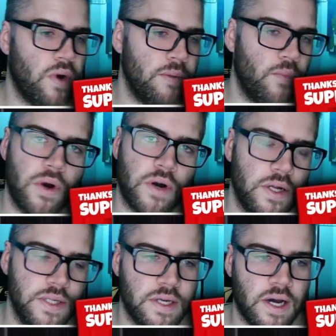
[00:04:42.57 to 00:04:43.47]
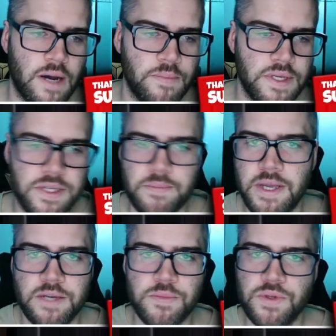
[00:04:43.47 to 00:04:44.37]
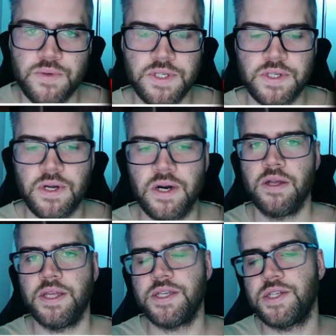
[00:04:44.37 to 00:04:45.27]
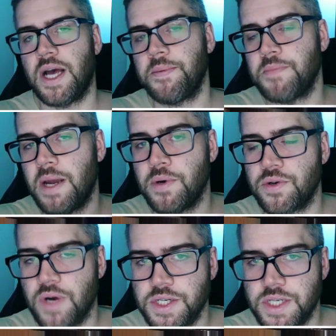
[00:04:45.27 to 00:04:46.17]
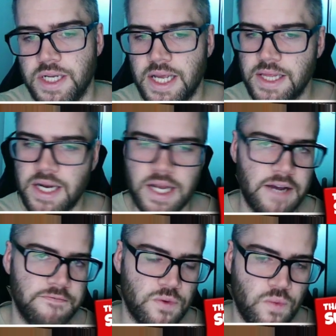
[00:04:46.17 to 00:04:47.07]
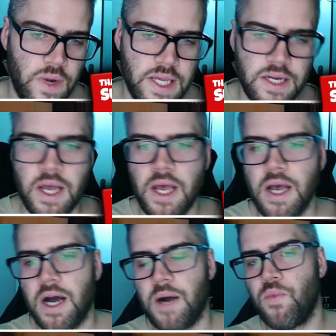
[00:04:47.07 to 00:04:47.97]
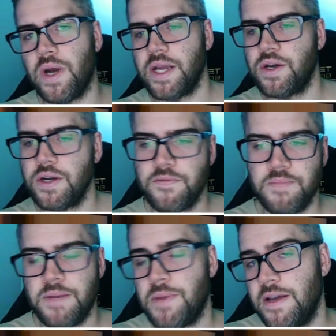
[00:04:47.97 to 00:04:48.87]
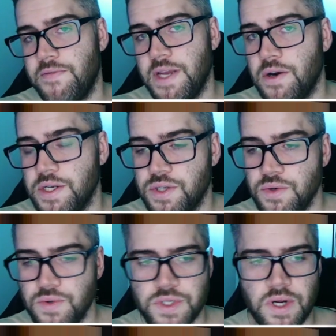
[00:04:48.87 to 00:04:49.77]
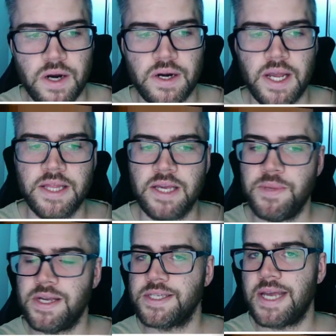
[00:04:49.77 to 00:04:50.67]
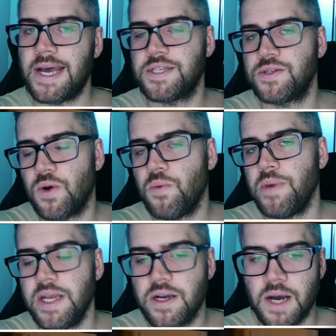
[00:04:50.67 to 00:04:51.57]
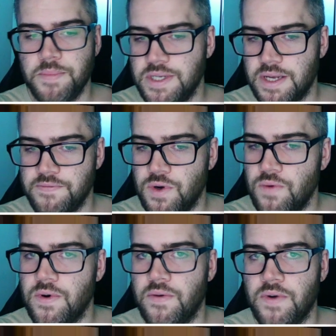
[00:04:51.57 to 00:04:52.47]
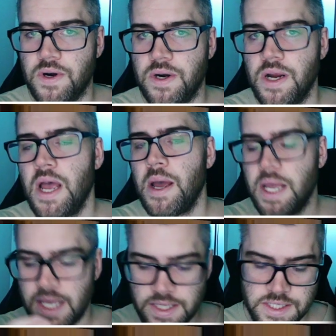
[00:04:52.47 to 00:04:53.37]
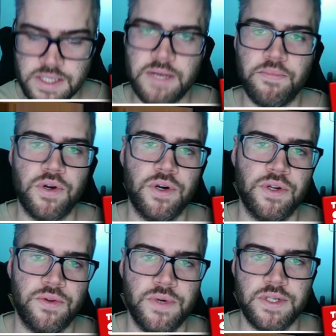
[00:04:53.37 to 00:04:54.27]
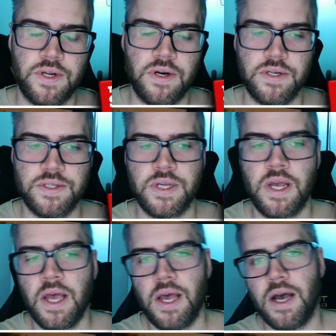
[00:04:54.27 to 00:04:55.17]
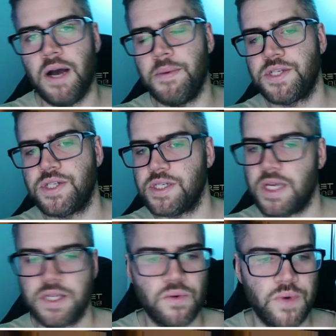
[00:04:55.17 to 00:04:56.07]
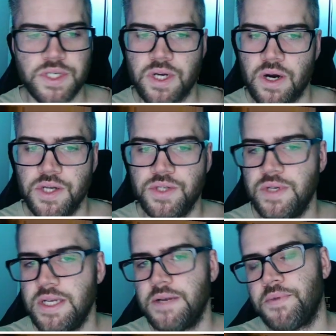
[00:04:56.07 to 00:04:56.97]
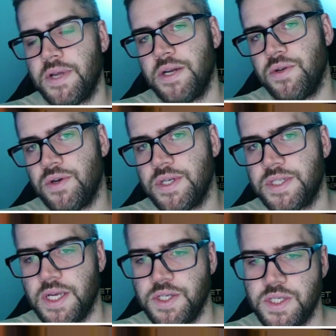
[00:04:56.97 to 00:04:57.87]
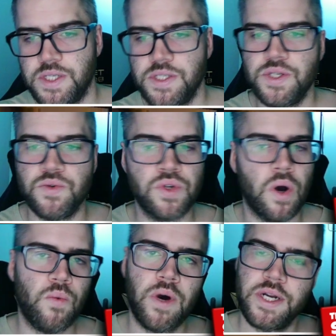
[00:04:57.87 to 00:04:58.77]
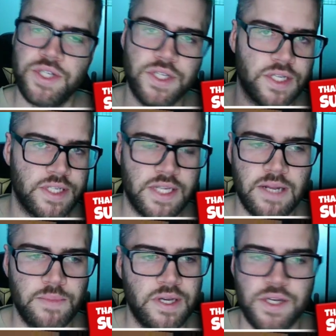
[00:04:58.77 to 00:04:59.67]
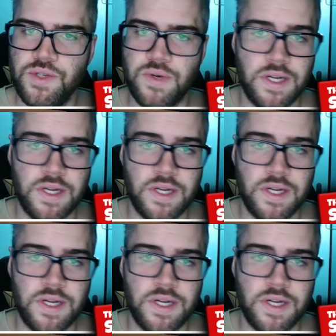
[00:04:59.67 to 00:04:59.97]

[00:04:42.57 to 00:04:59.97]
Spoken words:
more Alden copy to make him to 3-star. This stops my progression, and then I have to wait. When I could have made my Vieira 2-star, and then because I had so many copies left over of her, instantly put her to 3 stars. It's just like the wish cards, you need to plan out your ascensions. You don't want to just ascend because you can